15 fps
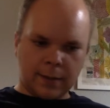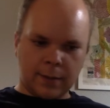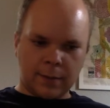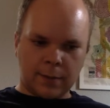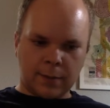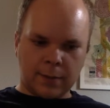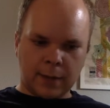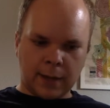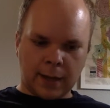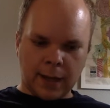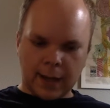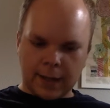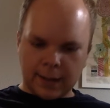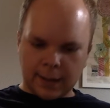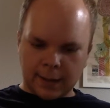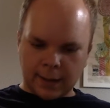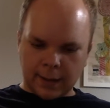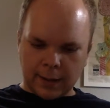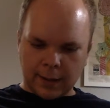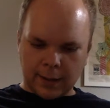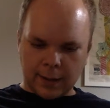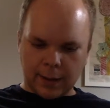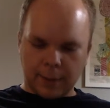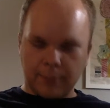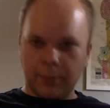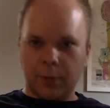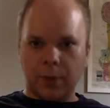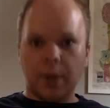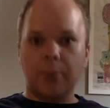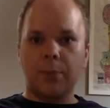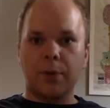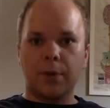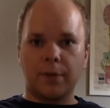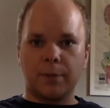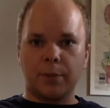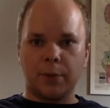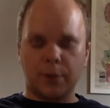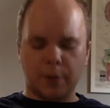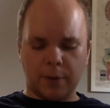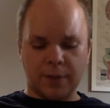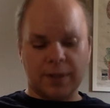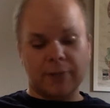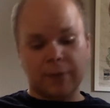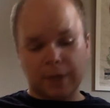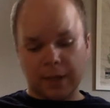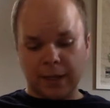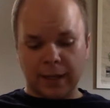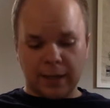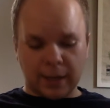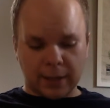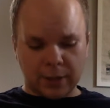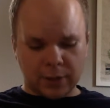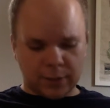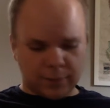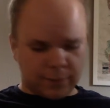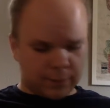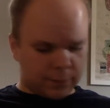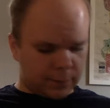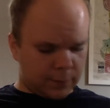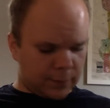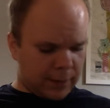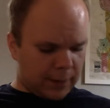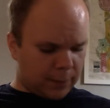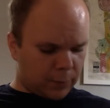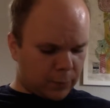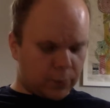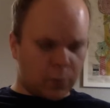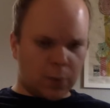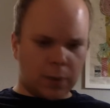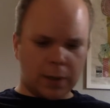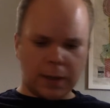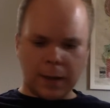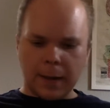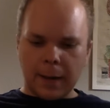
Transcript: there a guy had a, a, number of blue notes, and really I should have gambled more.